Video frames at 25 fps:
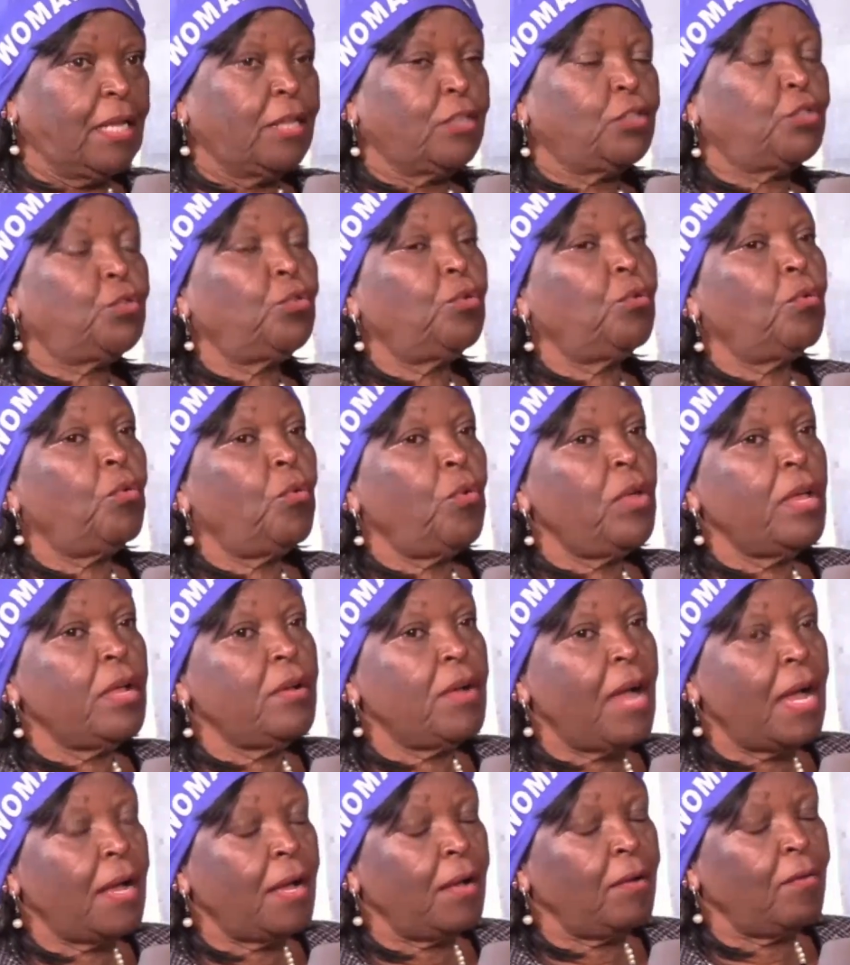So going
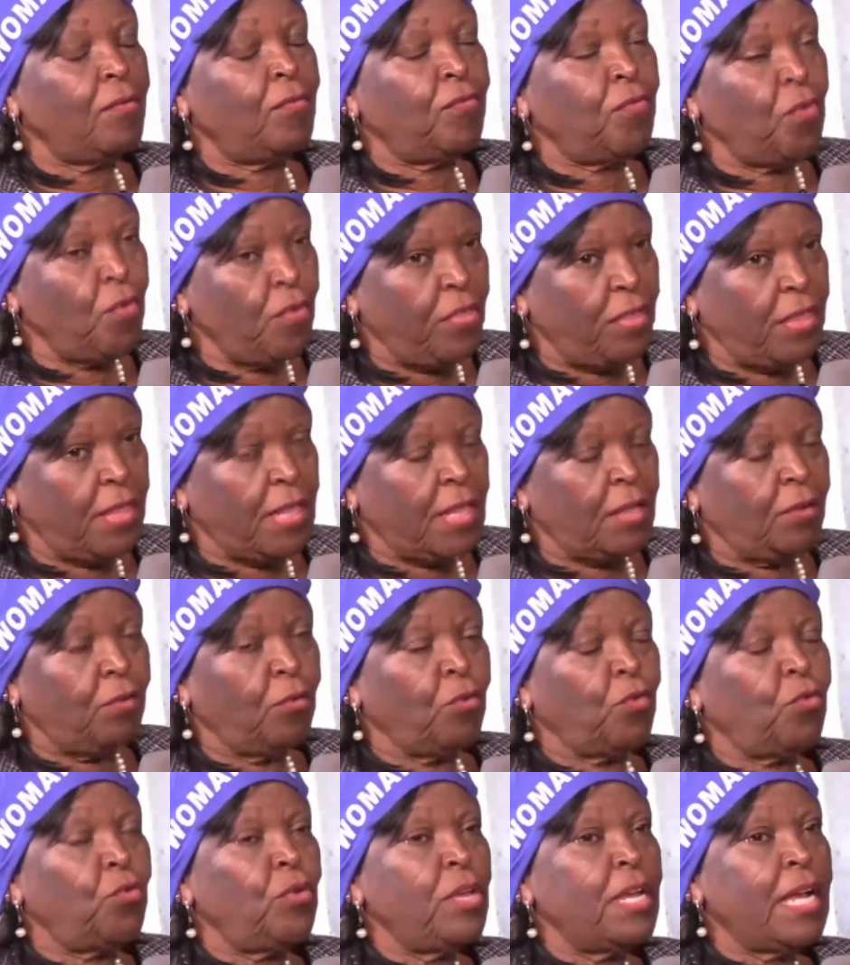forth, or
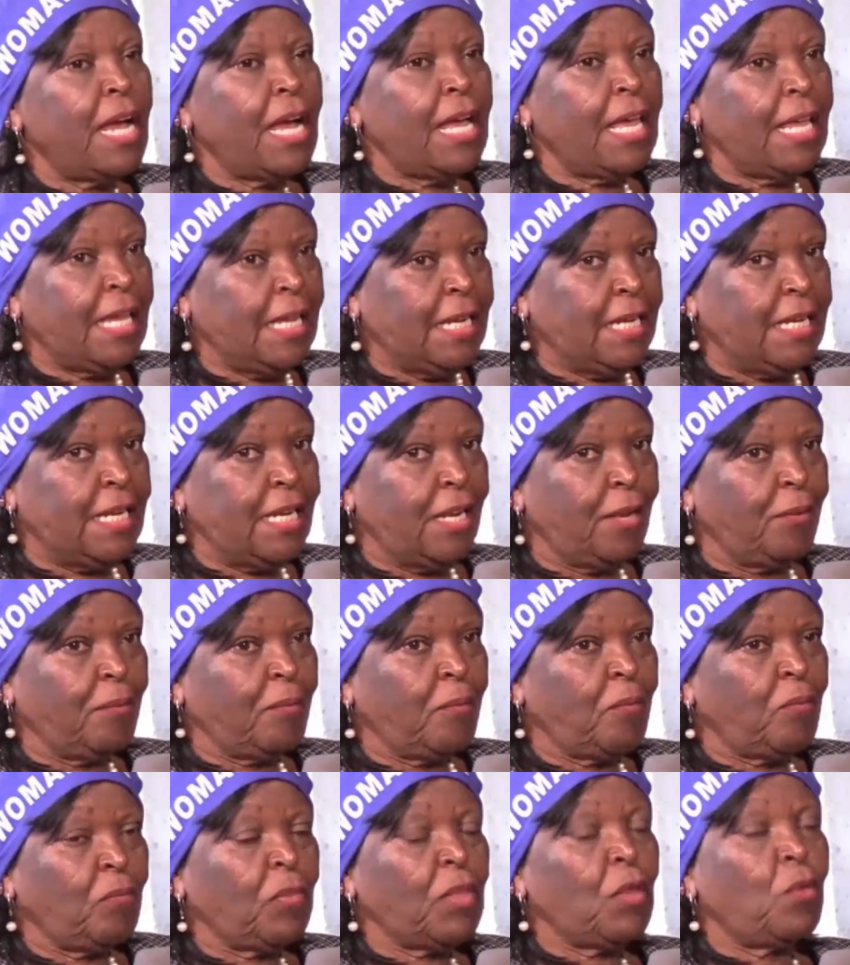going ahead,
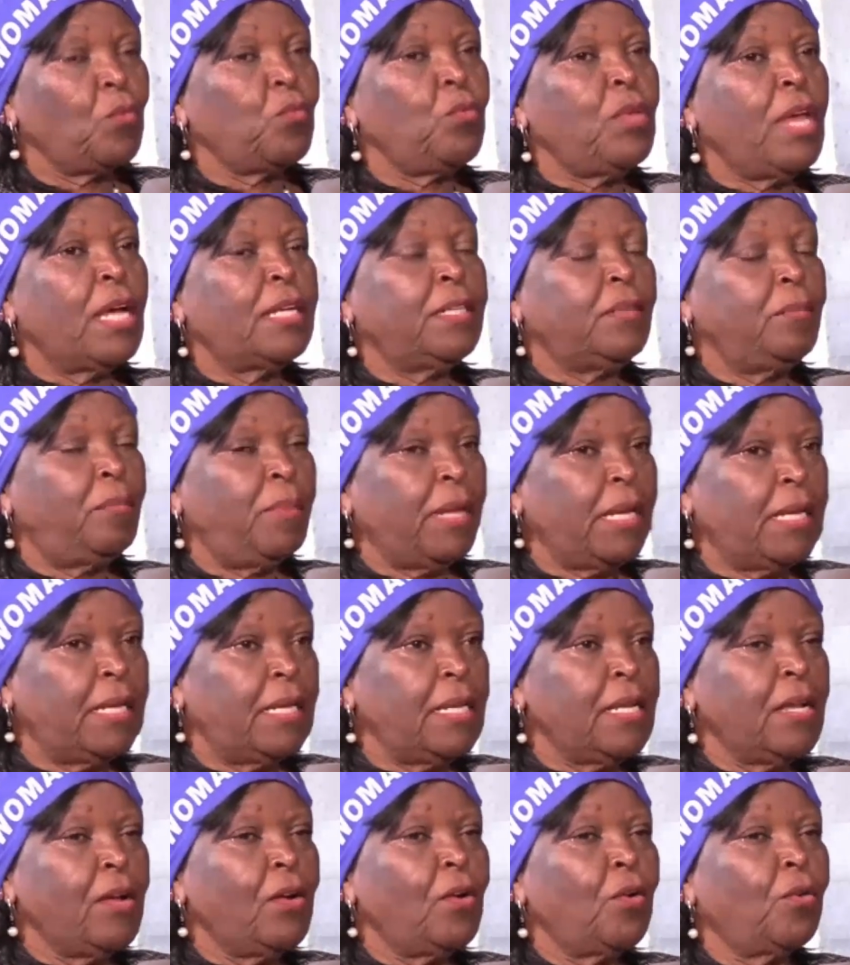we are
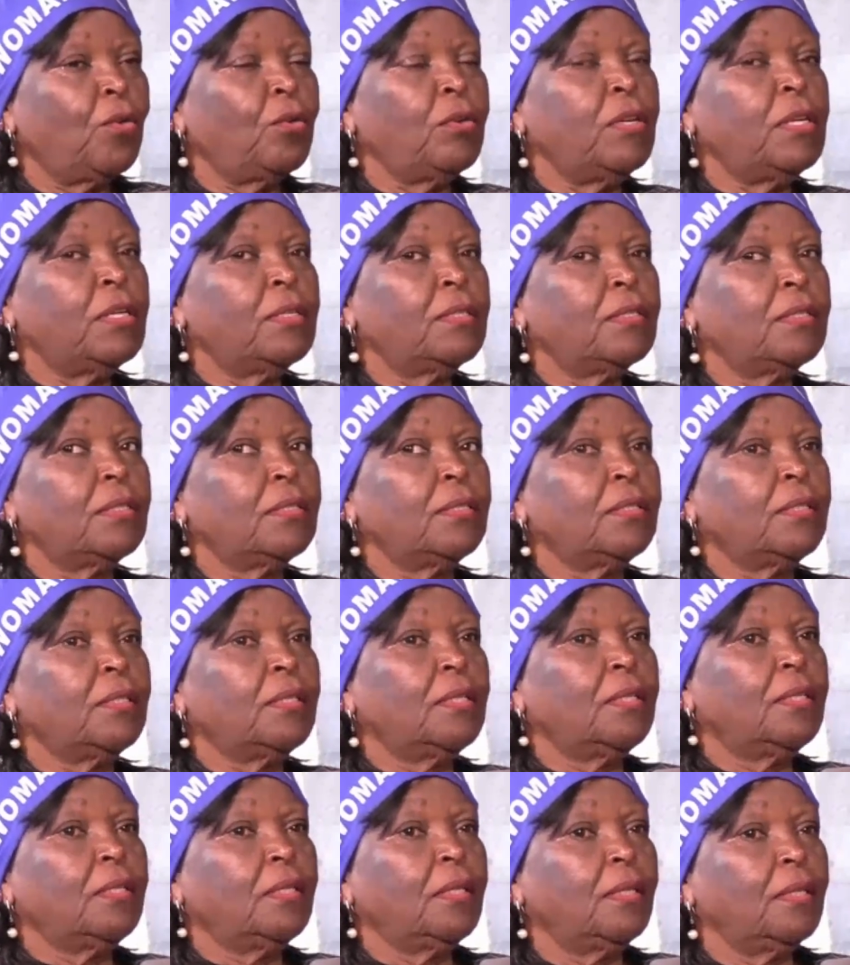depending on
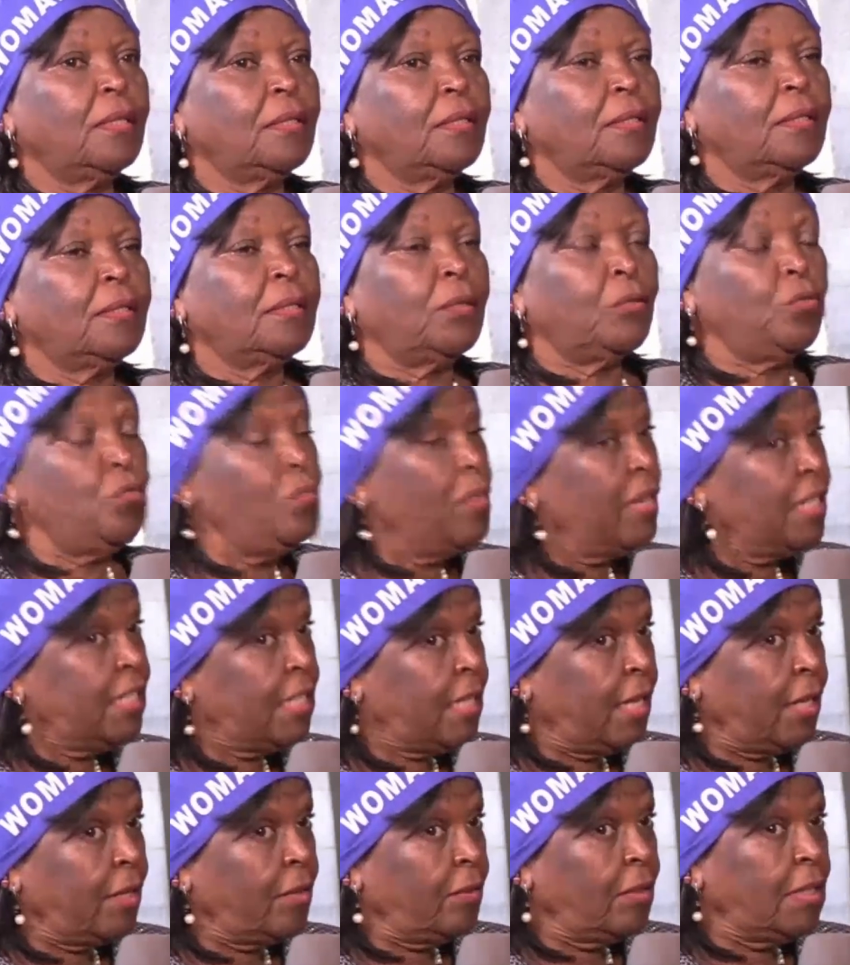the Women's
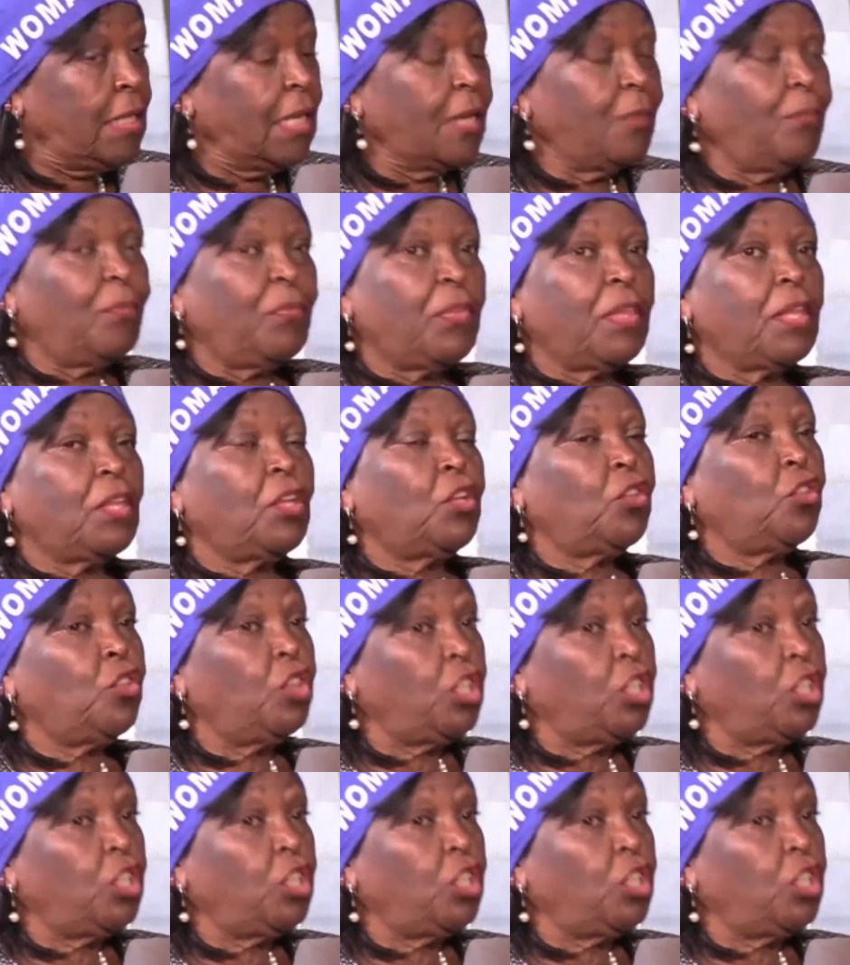Guild, the